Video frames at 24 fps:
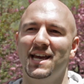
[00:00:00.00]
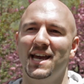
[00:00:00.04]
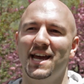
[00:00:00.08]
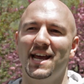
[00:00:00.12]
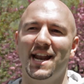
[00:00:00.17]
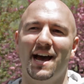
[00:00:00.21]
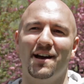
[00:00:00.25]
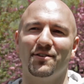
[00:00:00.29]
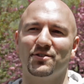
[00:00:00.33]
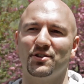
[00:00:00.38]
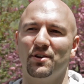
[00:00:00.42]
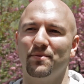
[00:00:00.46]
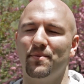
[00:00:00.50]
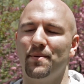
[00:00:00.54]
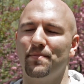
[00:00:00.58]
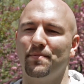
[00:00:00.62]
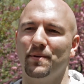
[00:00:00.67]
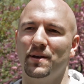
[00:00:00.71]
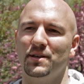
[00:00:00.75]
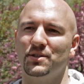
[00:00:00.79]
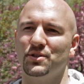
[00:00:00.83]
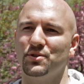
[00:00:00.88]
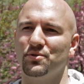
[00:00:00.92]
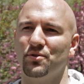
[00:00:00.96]
and I was going to be
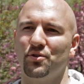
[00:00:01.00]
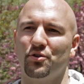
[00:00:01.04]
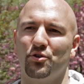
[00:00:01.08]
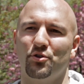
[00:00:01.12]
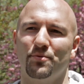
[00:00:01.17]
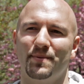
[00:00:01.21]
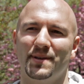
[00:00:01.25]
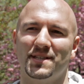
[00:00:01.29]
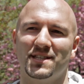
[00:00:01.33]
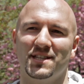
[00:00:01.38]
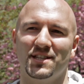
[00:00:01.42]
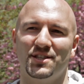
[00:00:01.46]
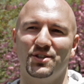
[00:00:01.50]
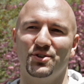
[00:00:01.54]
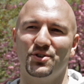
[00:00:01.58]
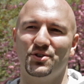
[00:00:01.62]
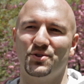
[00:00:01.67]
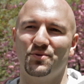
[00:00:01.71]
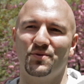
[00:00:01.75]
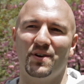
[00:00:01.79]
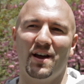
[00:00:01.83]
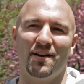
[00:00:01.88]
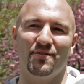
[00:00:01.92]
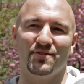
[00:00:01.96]
placed to a group institution
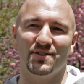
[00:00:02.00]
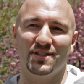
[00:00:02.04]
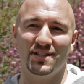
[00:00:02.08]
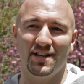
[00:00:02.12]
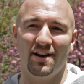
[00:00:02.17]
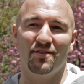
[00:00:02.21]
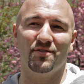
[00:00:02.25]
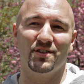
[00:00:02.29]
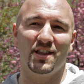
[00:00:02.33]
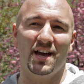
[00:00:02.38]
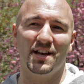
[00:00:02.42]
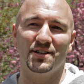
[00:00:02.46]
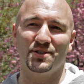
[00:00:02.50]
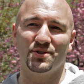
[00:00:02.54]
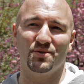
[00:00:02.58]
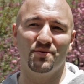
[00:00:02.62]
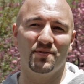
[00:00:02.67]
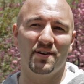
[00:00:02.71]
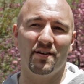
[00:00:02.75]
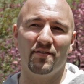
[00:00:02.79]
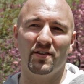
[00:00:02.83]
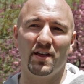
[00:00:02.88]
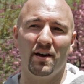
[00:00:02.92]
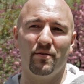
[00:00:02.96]
when I was done with high school,
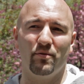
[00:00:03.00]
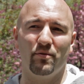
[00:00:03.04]
whenever that